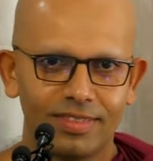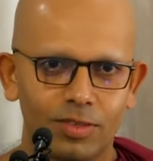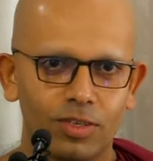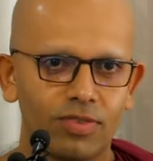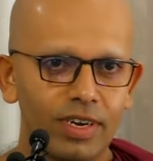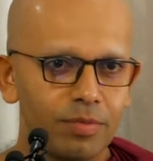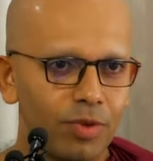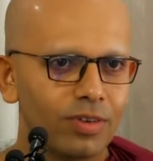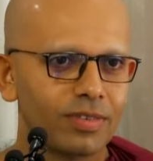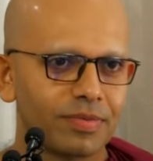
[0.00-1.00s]
So it's very
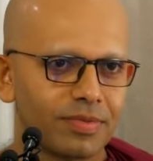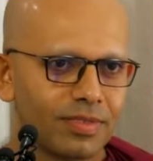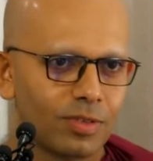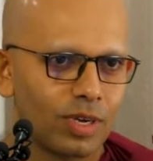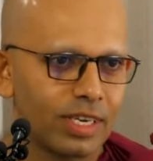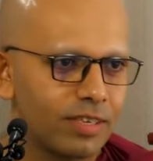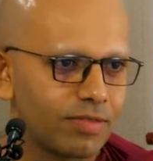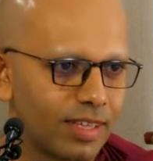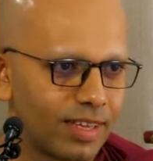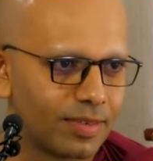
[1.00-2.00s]
important to
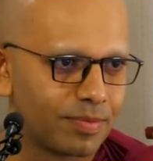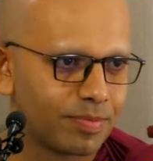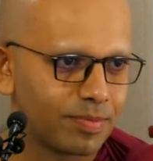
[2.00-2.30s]
identify that.